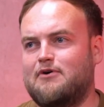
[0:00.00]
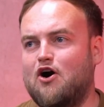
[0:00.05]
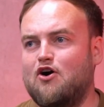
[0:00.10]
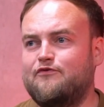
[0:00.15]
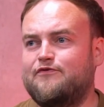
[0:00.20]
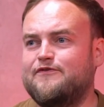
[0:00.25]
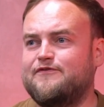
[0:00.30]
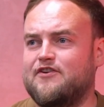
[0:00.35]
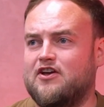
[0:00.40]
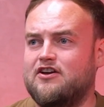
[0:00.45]

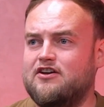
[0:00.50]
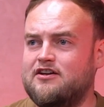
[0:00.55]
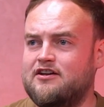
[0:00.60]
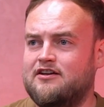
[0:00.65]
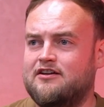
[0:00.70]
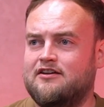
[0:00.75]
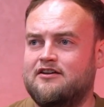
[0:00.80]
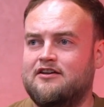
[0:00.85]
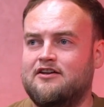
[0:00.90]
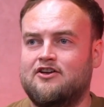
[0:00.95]
Both of
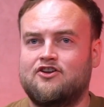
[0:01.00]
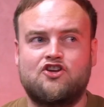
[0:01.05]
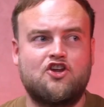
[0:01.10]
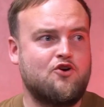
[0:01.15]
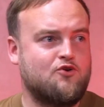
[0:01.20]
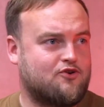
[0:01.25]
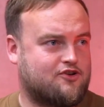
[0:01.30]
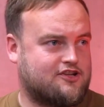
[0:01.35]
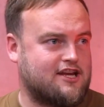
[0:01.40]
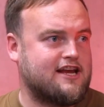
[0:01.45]
you.
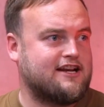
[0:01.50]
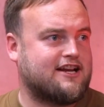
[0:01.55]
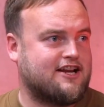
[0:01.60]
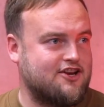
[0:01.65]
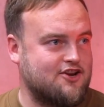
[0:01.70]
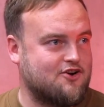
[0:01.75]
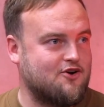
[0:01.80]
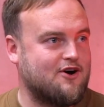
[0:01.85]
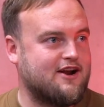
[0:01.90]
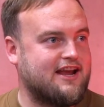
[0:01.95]
You said, can
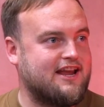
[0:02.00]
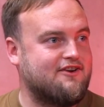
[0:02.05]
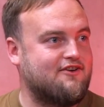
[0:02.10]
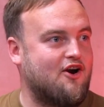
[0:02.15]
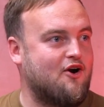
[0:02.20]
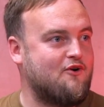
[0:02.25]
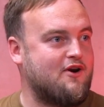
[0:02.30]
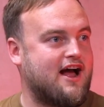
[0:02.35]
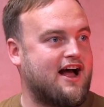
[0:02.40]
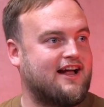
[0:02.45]
you go and get your
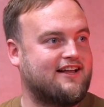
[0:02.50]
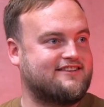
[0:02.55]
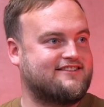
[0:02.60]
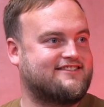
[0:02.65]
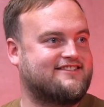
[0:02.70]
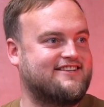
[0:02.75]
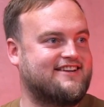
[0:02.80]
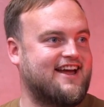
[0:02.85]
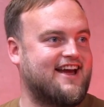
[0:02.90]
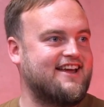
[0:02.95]
own hats
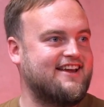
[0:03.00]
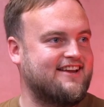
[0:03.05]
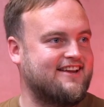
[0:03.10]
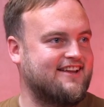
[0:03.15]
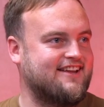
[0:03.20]
today?